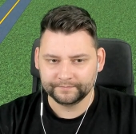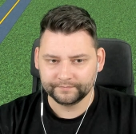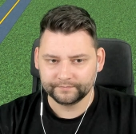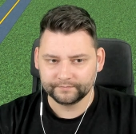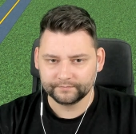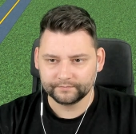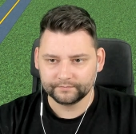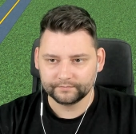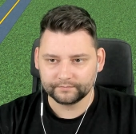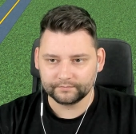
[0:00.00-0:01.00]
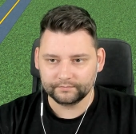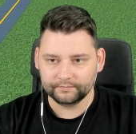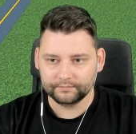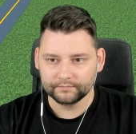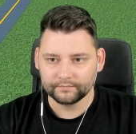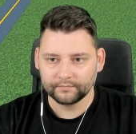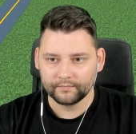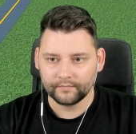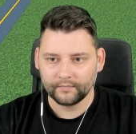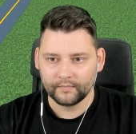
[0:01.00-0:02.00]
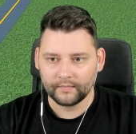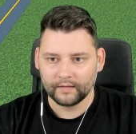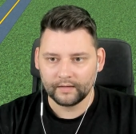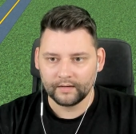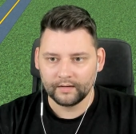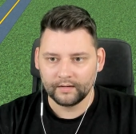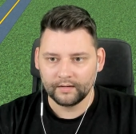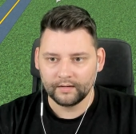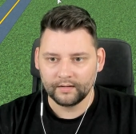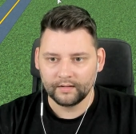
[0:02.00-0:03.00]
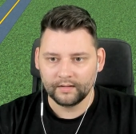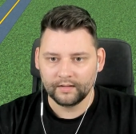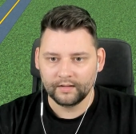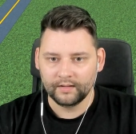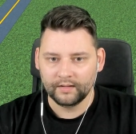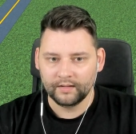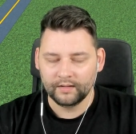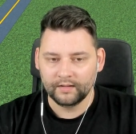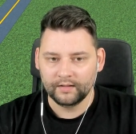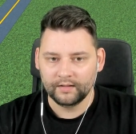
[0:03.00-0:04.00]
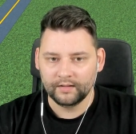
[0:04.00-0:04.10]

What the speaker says: No one is speaking in this clip.